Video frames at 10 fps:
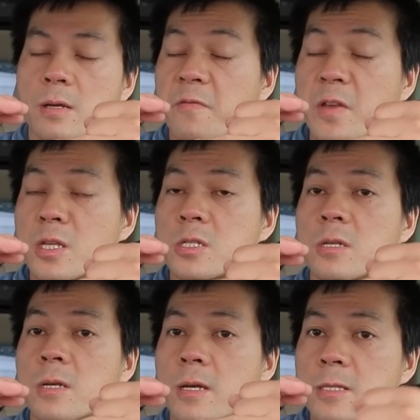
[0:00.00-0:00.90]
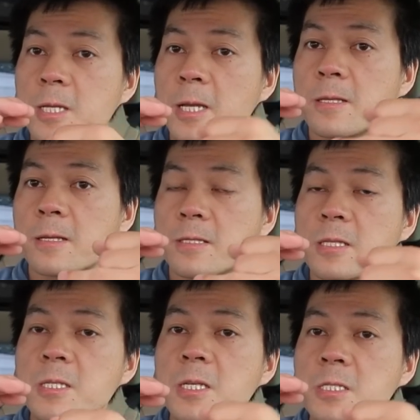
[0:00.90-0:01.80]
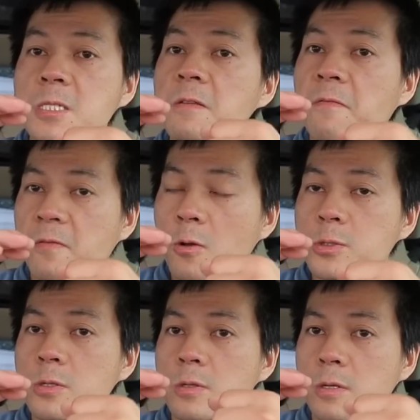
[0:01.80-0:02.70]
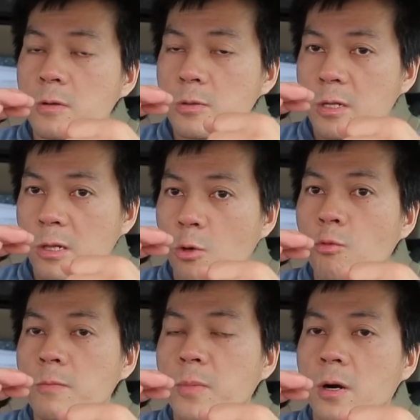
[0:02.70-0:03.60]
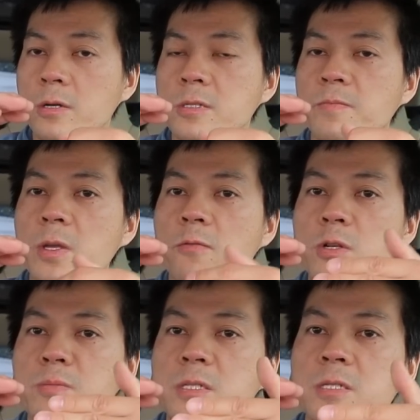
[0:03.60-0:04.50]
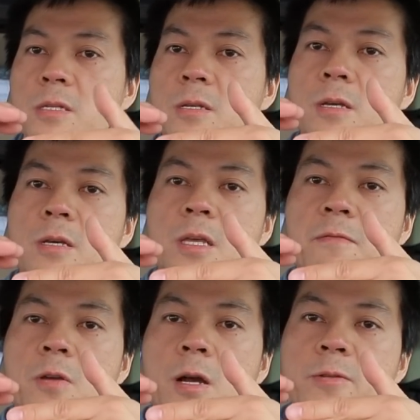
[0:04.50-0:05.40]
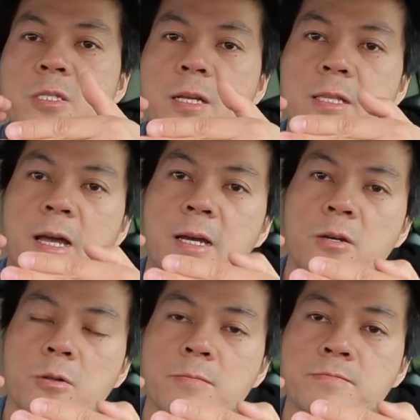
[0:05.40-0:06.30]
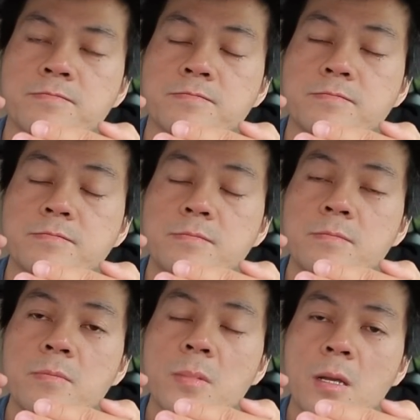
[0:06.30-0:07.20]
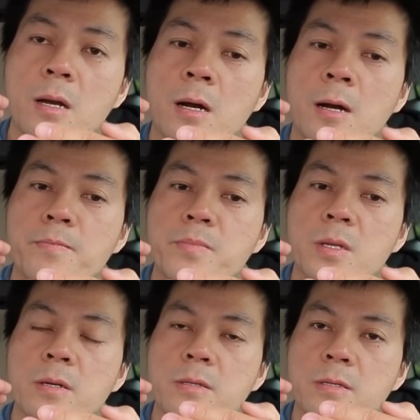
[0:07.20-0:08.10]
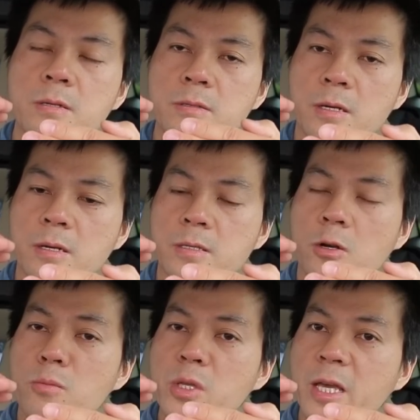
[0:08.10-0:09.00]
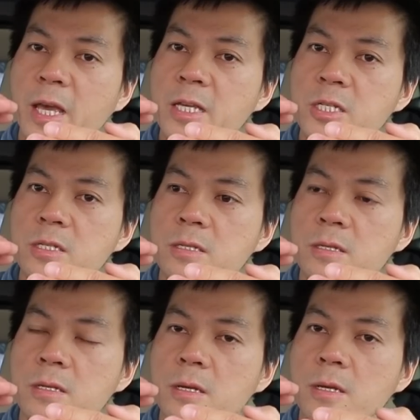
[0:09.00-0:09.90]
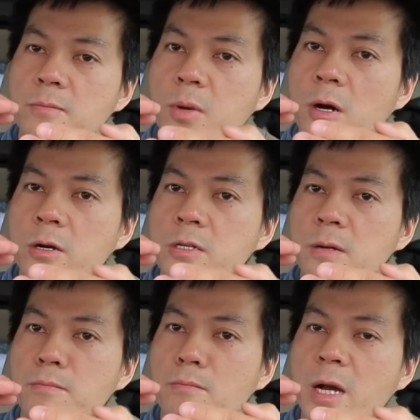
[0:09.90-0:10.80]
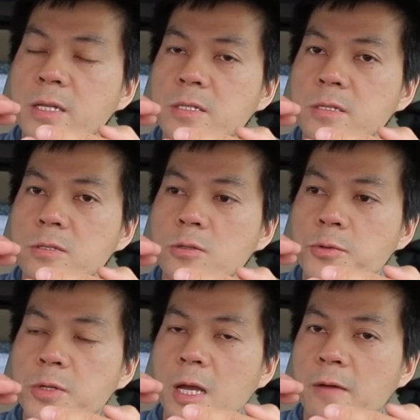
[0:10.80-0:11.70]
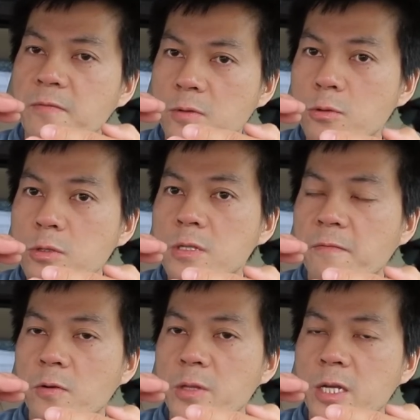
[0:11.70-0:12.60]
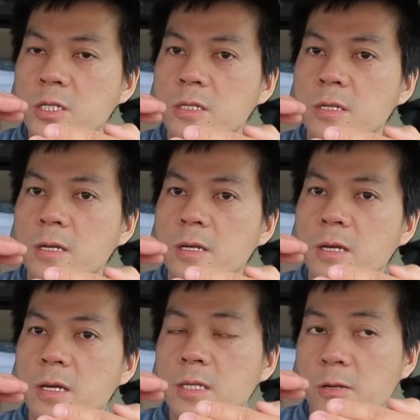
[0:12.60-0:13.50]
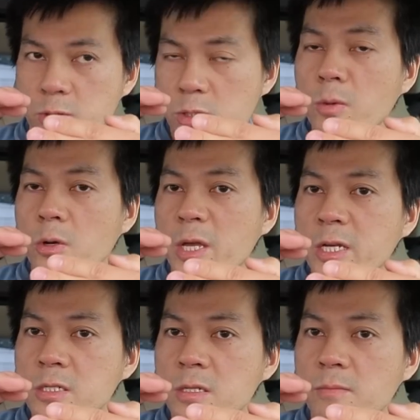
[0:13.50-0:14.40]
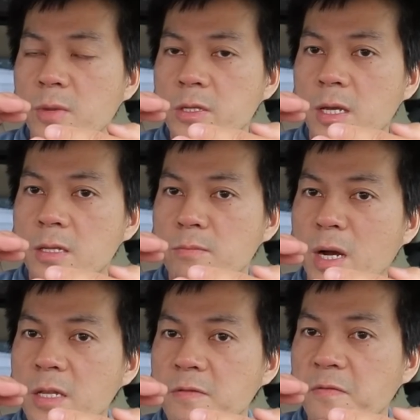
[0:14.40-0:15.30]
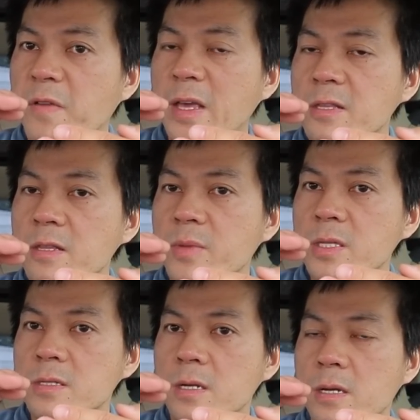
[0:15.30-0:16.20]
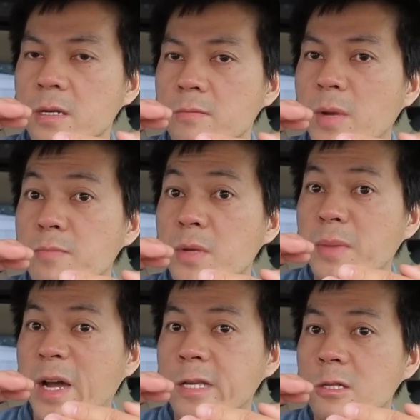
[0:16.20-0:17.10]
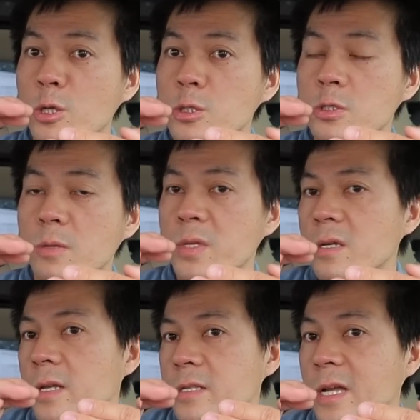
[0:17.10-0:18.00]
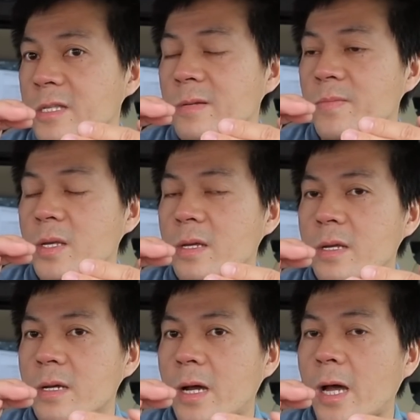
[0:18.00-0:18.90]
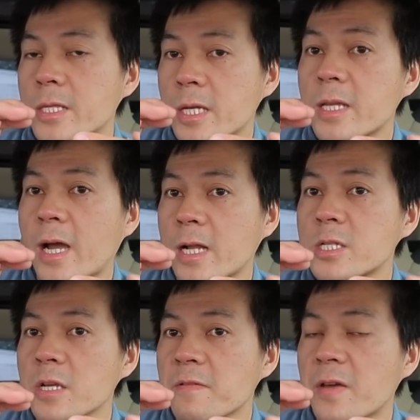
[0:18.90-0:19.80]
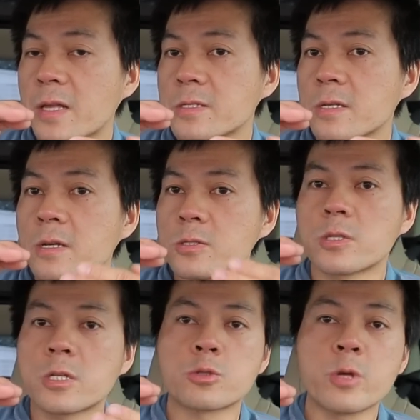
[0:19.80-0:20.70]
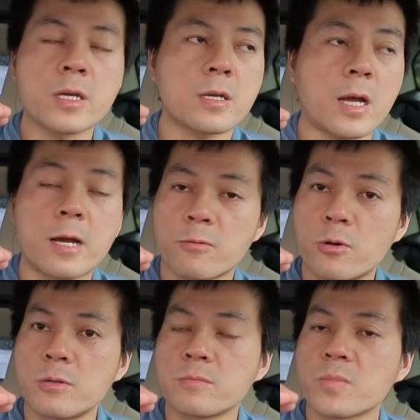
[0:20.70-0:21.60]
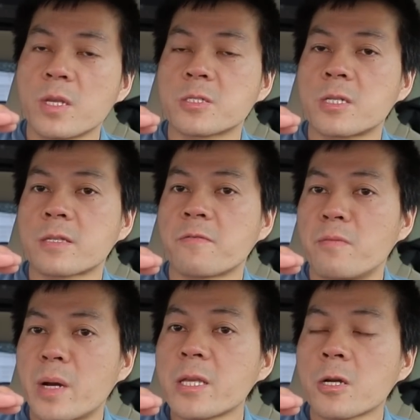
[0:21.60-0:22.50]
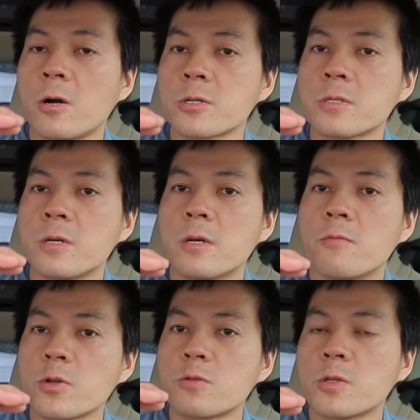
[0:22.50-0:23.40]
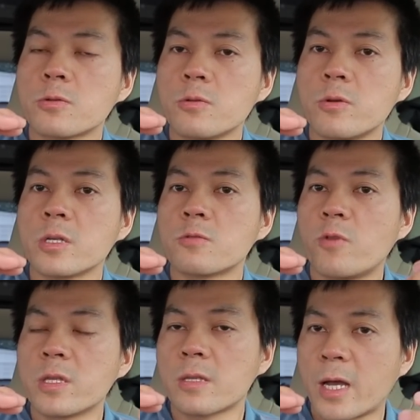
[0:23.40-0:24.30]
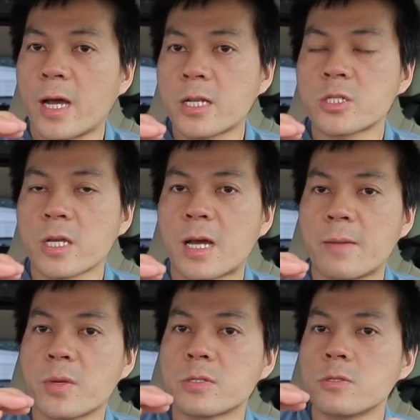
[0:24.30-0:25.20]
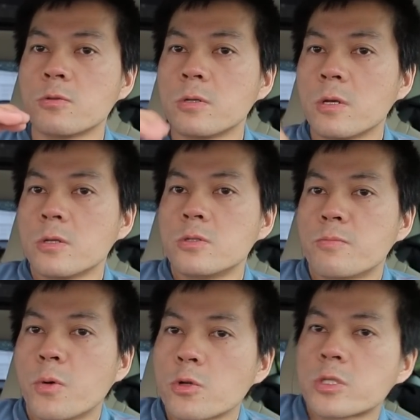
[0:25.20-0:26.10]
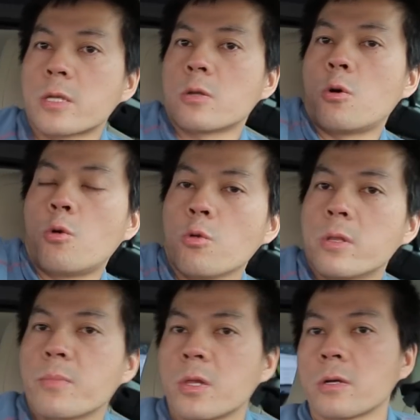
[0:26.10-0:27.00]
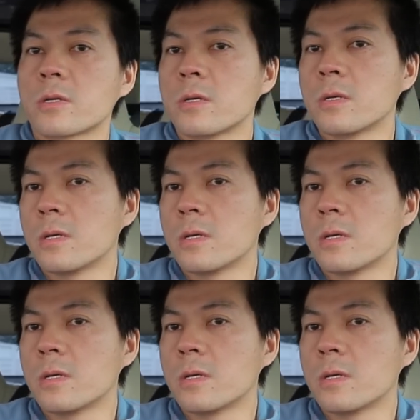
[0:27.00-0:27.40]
finished, then the DC flows on the lower parts, which means that if you have a slight angle, the communication part might not have good enough connection. There's some connection, but it might fail a little bit, might be packet loss or something like that, and then the handshake fails. So the trick I learned is that for many cars, what you want to do is when the handshake happens, you push and hold the plug